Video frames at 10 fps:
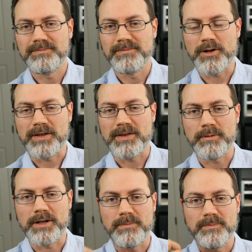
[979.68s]
okay.
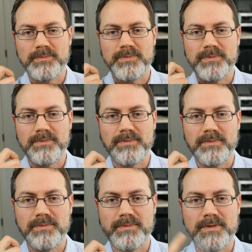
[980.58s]
There we go.
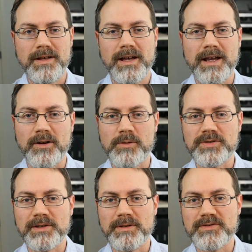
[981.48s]
And of
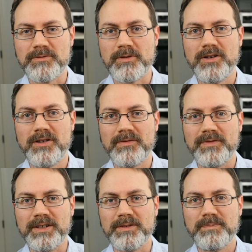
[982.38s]
course I raised the wrong
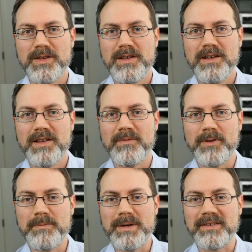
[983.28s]
finger.
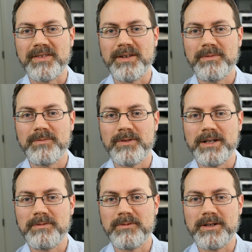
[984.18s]
Right back there,
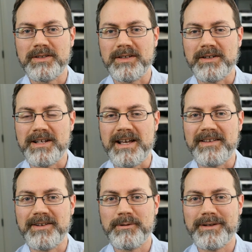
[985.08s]
right there.
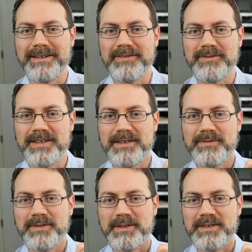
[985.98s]
Yeah, there we go. Now
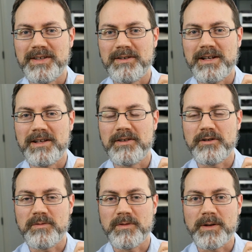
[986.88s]
if I can get that. Yeah, there
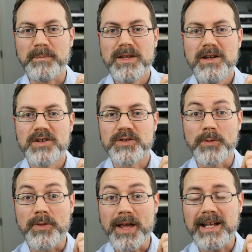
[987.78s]
we go. Okay,
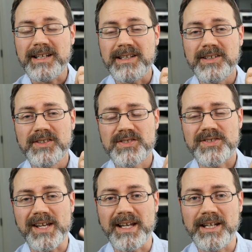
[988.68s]
so that
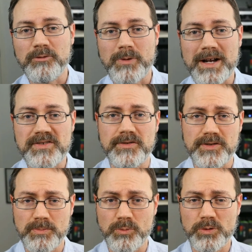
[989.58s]
is a
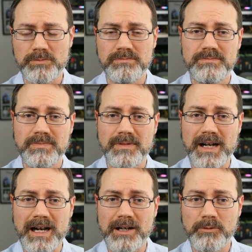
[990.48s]
riserless board.
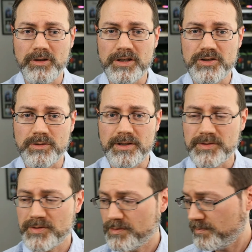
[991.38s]
I really enjoy
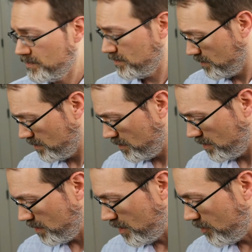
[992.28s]
those.
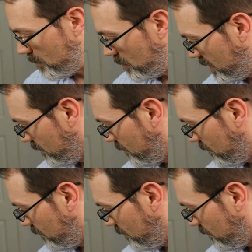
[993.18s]
Oh, hey buddy,